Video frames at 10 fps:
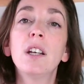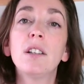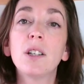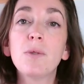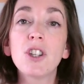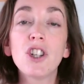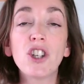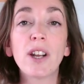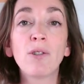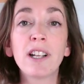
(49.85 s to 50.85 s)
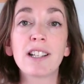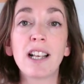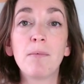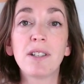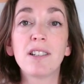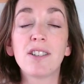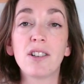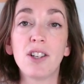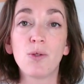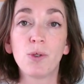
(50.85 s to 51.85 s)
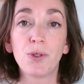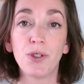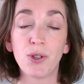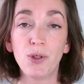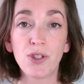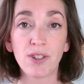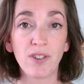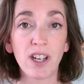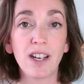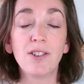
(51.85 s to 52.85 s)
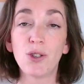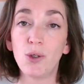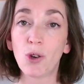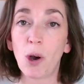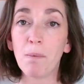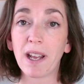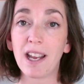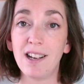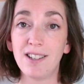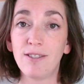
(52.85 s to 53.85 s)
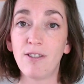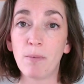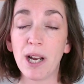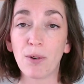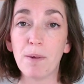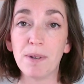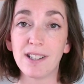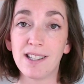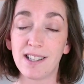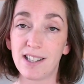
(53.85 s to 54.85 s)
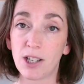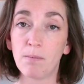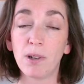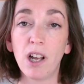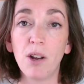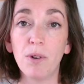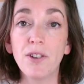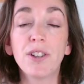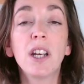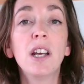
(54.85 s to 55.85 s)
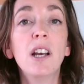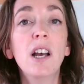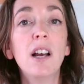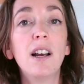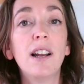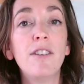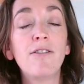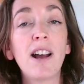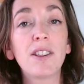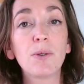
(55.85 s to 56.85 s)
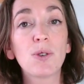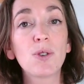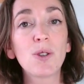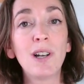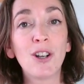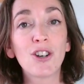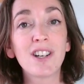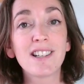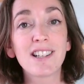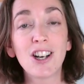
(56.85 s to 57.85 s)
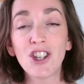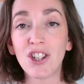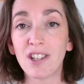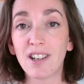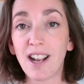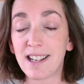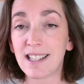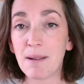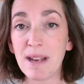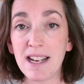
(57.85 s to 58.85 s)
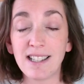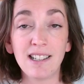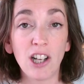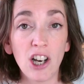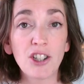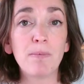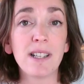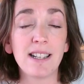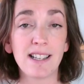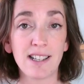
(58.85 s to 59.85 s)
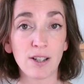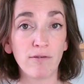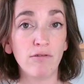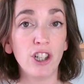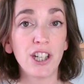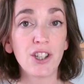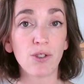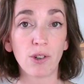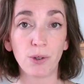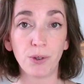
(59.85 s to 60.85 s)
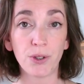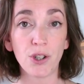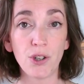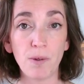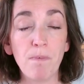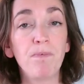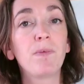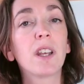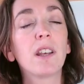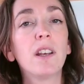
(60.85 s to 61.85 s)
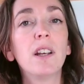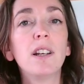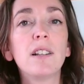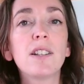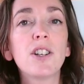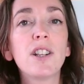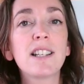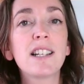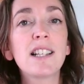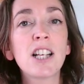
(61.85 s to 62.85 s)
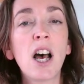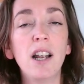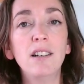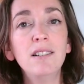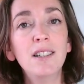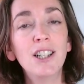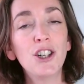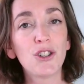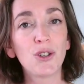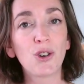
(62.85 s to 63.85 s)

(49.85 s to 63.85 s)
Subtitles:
There was a general acceptance that these rules are too severe and too complicated for micro businesses to comply with. And in fact, there was also a lot of discussion that SMEs and larger businesses have really struggled too. So there's a desire to